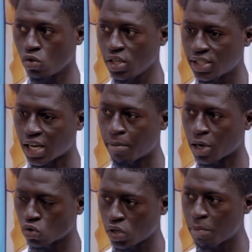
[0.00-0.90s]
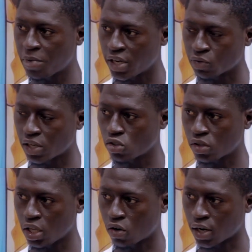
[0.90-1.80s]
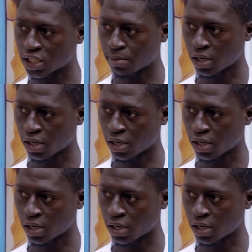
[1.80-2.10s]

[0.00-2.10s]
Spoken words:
So this year, Barcelona PSG, what's your take on that match?